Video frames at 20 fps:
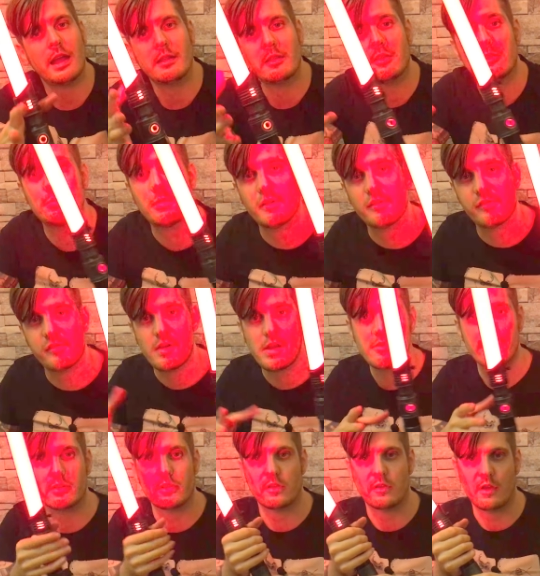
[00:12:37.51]
I that's my
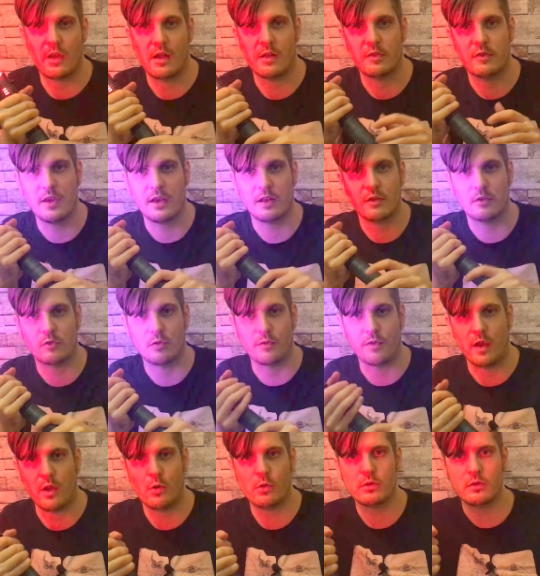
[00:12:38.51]
favorite uh, thickness of
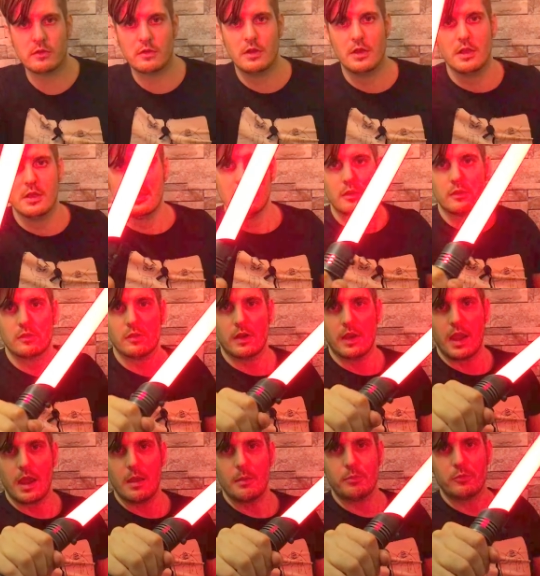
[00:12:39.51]
hilt, so
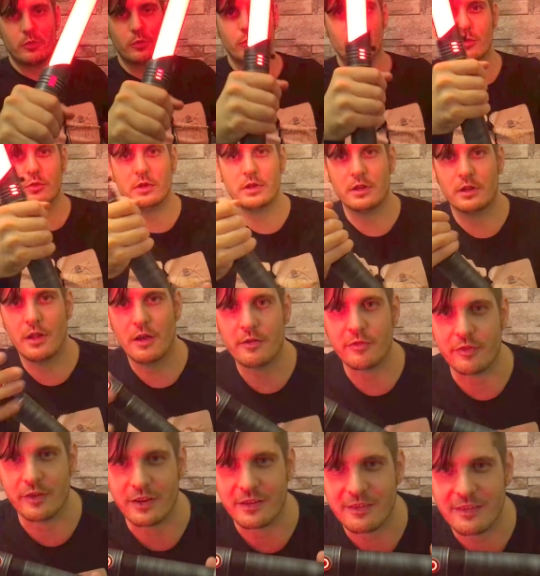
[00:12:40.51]
I absolutely
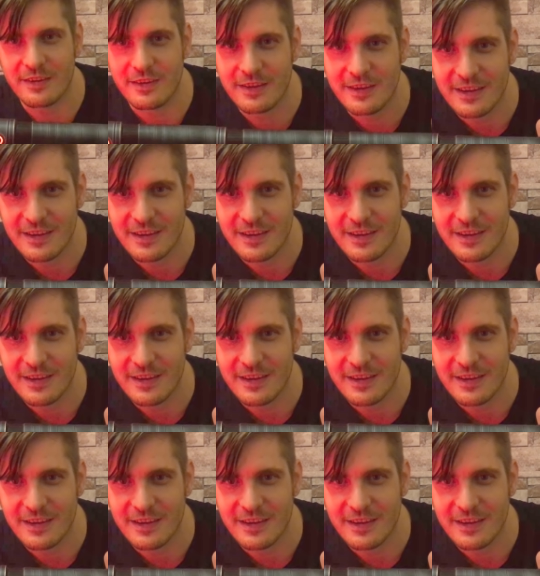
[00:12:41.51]
love it.